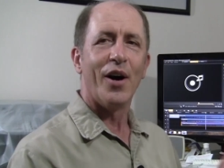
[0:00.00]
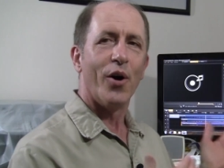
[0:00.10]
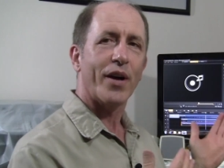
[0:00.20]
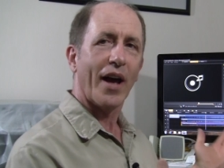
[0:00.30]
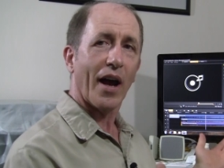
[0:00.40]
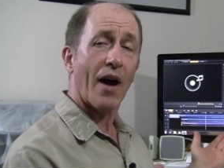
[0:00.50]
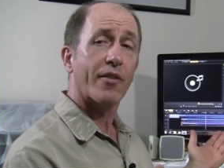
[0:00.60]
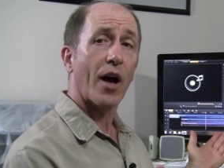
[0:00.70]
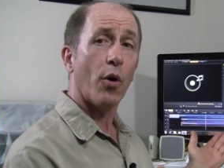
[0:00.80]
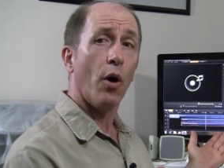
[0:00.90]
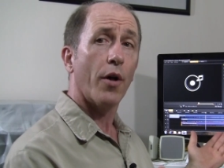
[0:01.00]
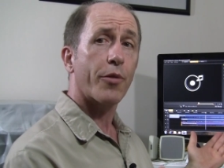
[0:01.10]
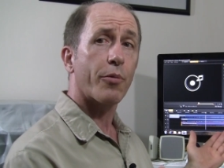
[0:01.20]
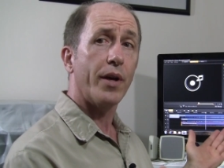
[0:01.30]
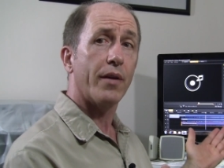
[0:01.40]
Okay, I've got all
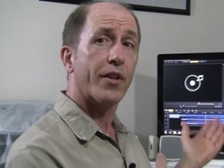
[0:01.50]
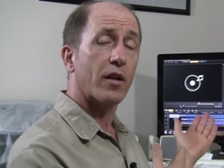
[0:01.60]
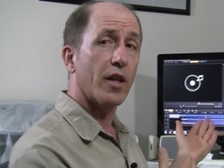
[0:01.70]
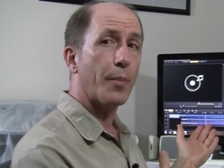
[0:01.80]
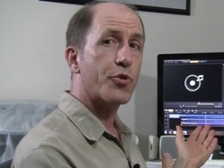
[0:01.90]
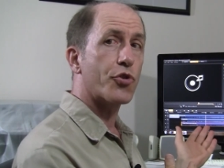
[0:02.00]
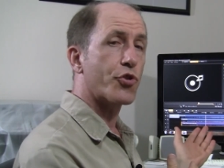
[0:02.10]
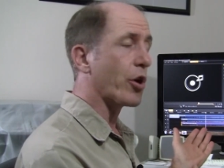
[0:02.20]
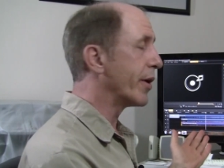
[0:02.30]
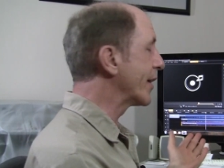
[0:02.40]
three of the clips showing